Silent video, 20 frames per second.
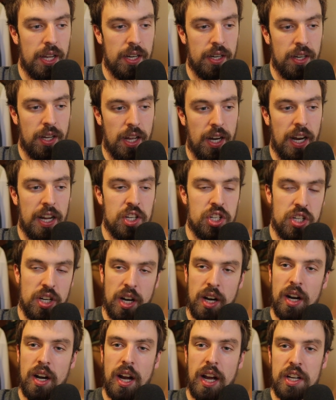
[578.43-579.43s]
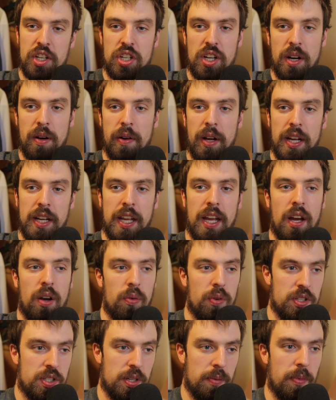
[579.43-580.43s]
And I share my
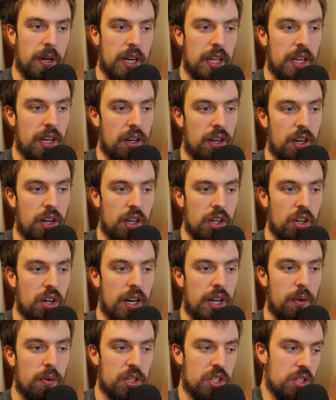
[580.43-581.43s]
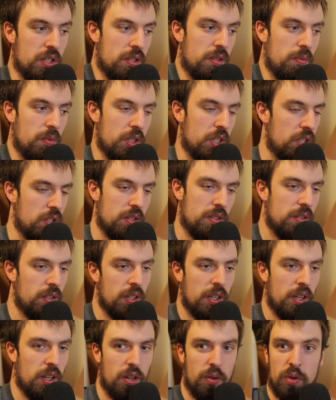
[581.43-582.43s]
account with somebody here in Hungary, which is
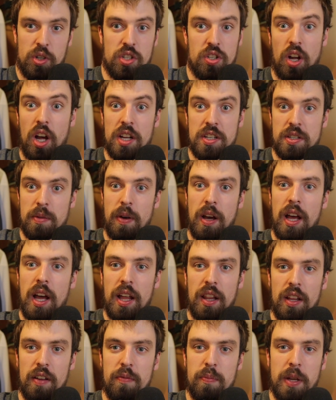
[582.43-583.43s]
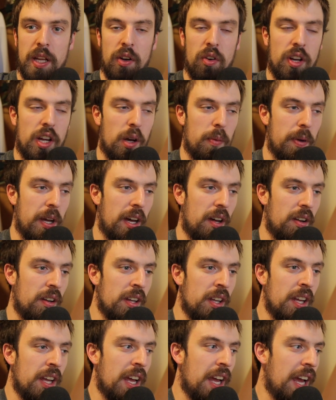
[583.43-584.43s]
awesome. I love being able to help out,
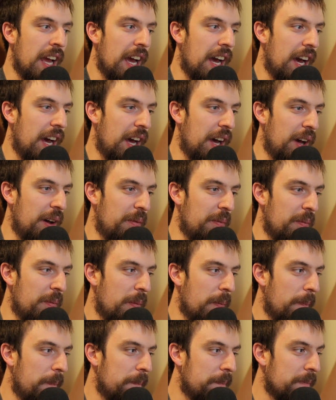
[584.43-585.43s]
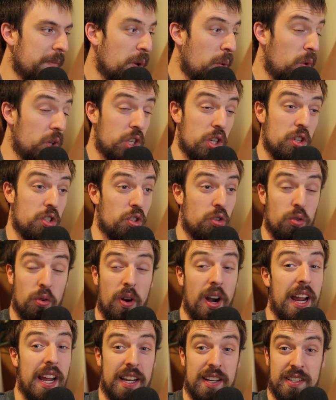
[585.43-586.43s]
which is
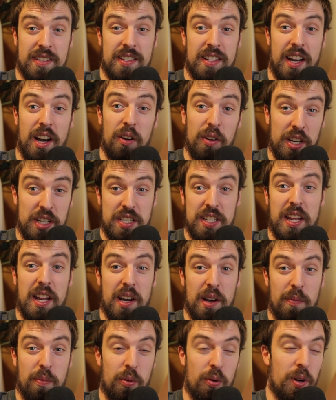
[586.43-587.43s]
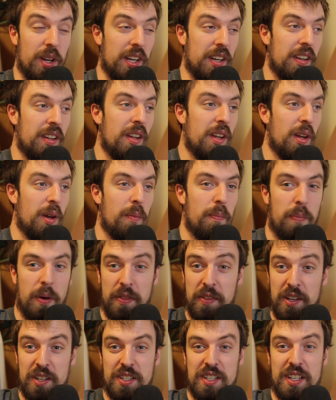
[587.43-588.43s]
great. And I'll get to that in a point,
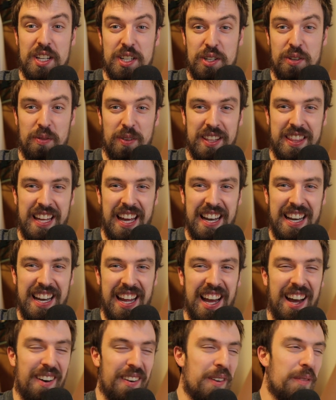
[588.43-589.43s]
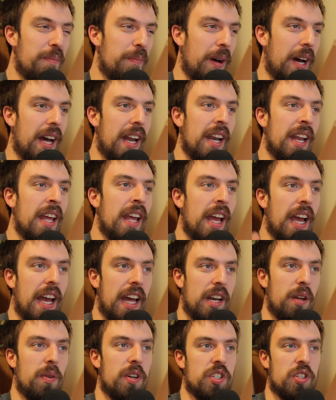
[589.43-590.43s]
but there's an issue with that now. But
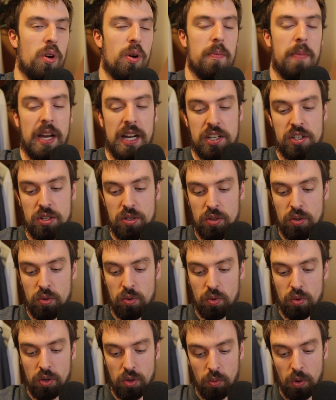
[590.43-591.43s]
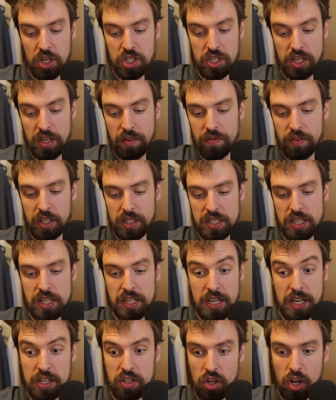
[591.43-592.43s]
anyways, going back to watching Netflix,
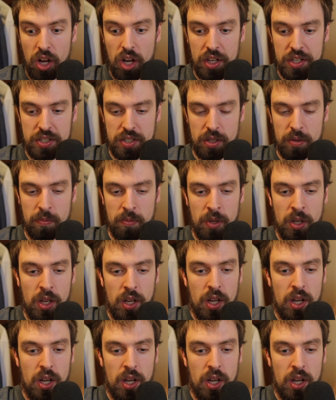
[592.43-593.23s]
it's awesome.